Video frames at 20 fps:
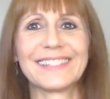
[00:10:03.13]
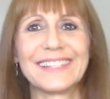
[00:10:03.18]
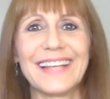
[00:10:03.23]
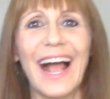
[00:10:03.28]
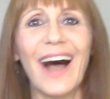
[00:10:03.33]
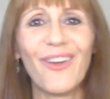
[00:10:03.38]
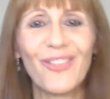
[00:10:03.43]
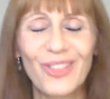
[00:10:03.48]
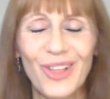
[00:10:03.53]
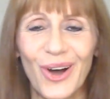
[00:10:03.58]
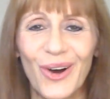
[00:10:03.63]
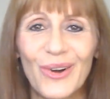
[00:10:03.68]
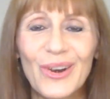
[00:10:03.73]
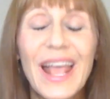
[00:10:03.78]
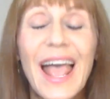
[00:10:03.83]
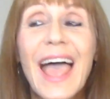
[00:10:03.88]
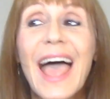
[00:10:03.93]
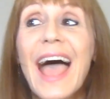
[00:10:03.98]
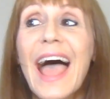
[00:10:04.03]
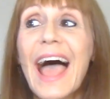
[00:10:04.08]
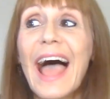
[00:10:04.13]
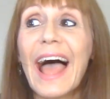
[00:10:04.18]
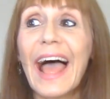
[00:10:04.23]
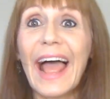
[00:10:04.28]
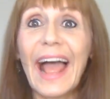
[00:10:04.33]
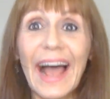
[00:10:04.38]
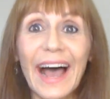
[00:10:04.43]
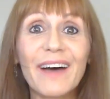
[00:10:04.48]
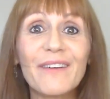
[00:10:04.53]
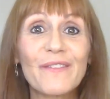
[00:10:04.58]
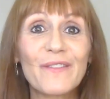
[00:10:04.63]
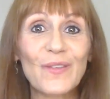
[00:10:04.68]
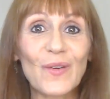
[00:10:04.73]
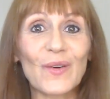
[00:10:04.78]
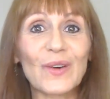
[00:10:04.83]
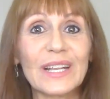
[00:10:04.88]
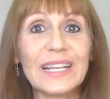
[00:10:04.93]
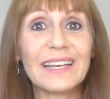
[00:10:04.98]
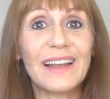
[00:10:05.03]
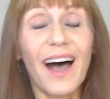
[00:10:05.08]
download at
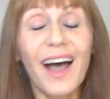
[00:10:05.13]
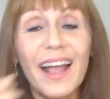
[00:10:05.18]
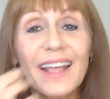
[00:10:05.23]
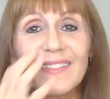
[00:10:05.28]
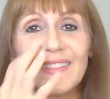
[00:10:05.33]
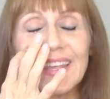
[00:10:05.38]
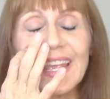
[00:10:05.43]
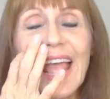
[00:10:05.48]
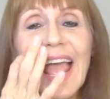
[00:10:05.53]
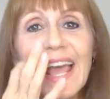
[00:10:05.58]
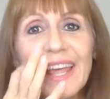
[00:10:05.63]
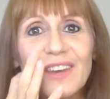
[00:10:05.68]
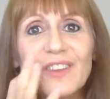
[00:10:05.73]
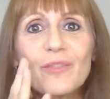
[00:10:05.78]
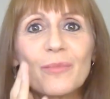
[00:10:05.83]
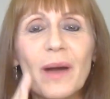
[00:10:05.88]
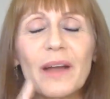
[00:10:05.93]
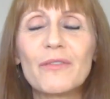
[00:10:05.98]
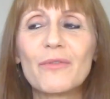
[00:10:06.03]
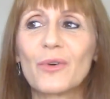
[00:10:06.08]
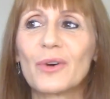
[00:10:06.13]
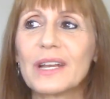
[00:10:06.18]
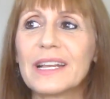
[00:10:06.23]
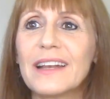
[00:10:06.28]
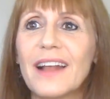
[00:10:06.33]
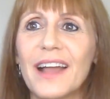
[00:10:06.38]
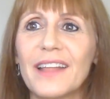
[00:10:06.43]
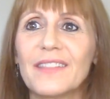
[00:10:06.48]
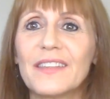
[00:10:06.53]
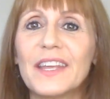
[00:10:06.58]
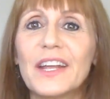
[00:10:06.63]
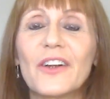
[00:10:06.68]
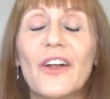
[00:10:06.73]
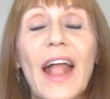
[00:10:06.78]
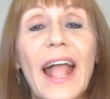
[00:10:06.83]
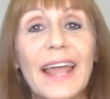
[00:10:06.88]
49, the end of my 49th year,